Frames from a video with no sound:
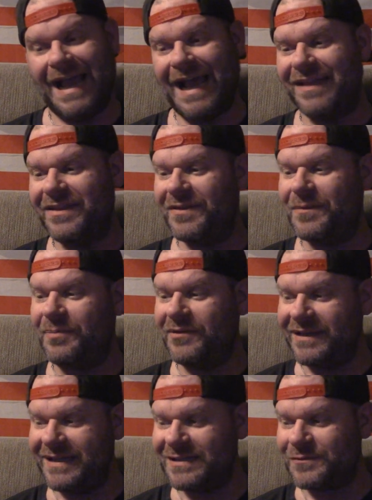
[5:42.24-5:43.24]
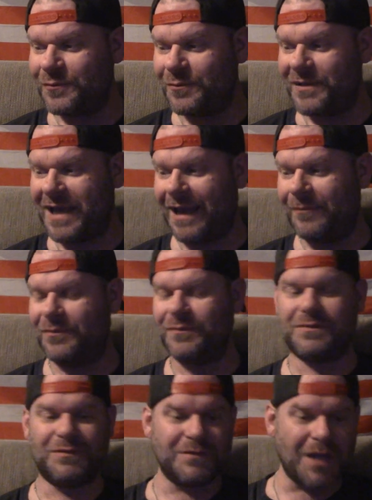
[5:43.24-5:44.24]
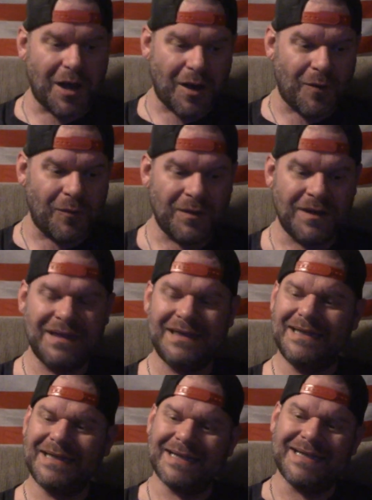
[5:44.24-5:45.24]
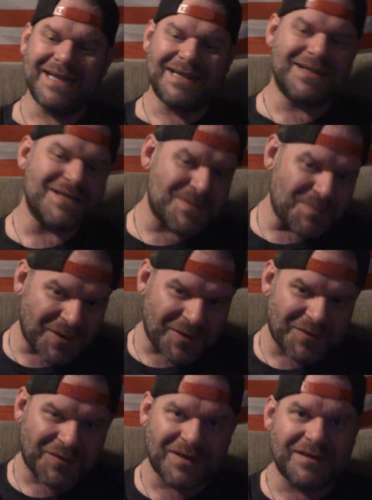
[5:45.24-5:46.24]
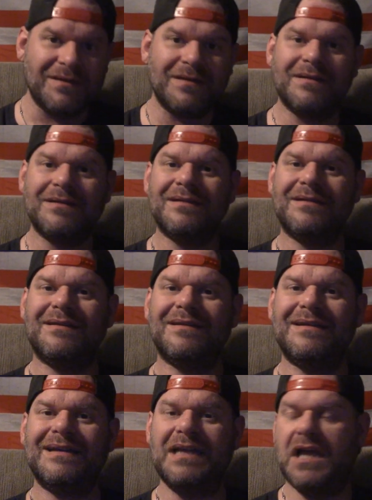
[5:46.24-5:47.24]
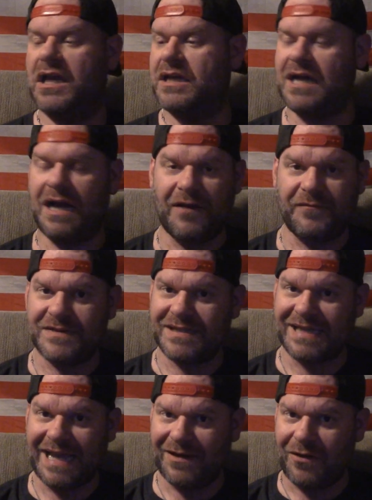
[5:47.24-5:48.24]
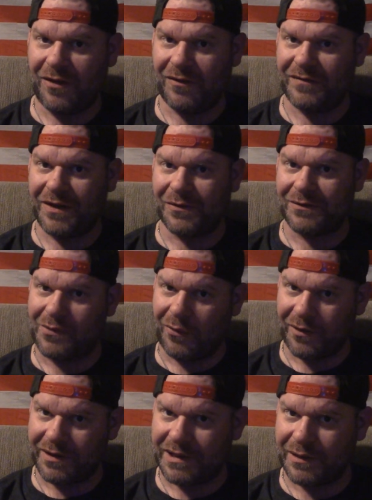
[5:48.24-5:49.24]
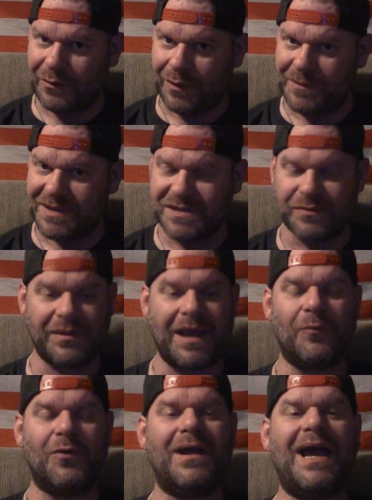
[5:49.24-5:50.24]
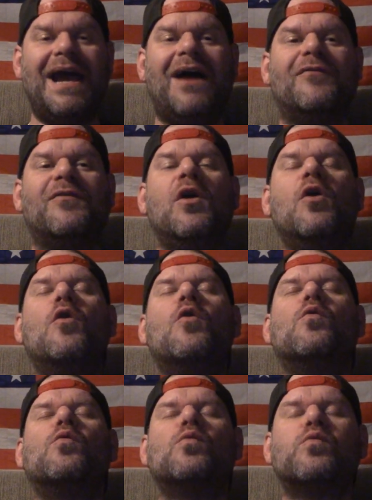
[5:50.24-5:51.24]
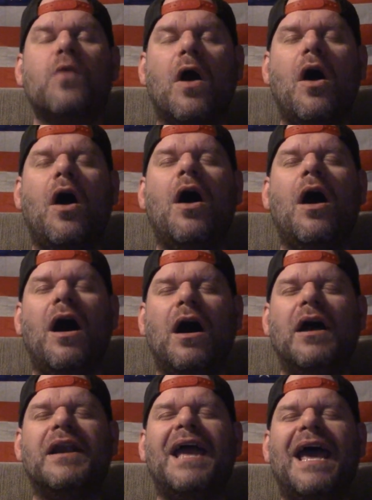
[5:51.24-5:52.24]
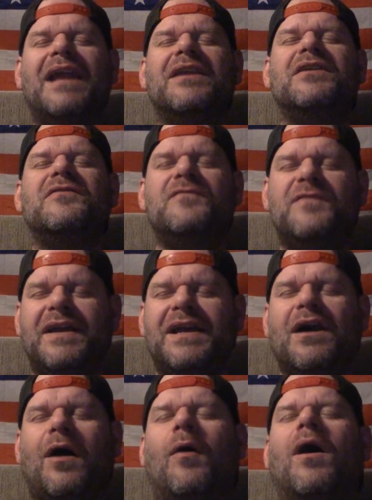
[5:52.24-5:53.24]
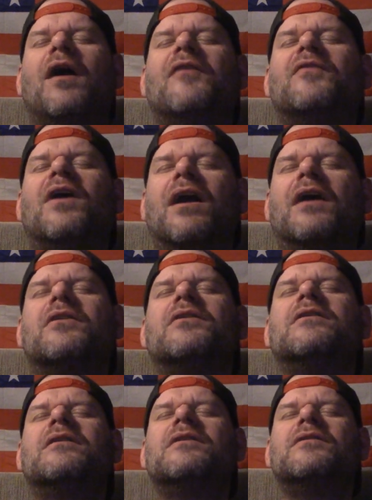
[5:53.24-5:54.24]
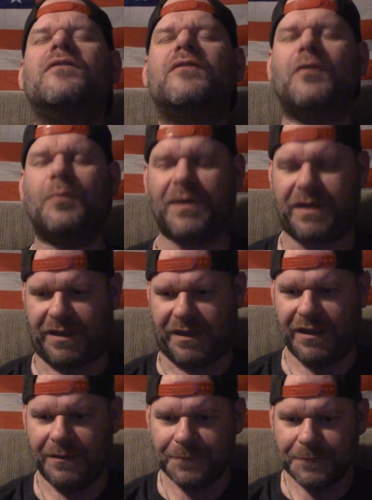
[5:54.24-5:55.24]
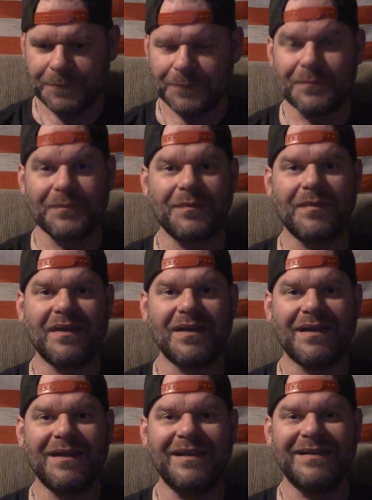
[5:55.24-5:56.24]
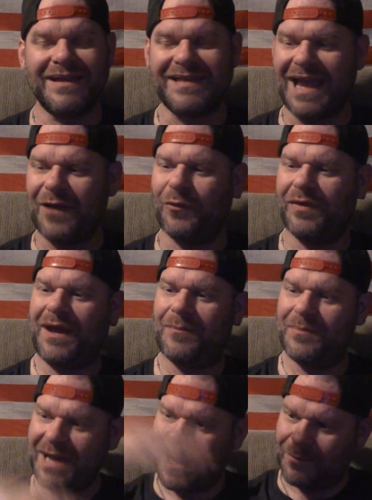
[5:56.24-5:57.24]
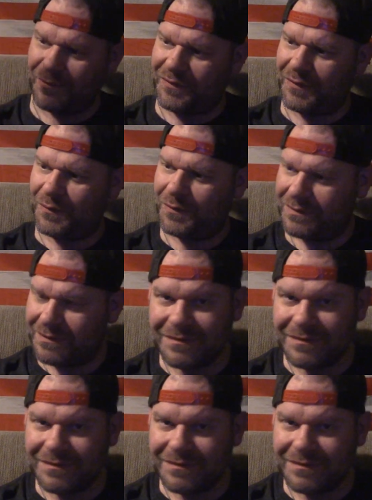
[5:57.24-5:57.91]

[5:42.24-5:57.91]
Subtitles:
And then the police will be able to go get this person, confiscate all of their recording equipment, so they will have raw, unedited video of utter stupidity that they will then be able to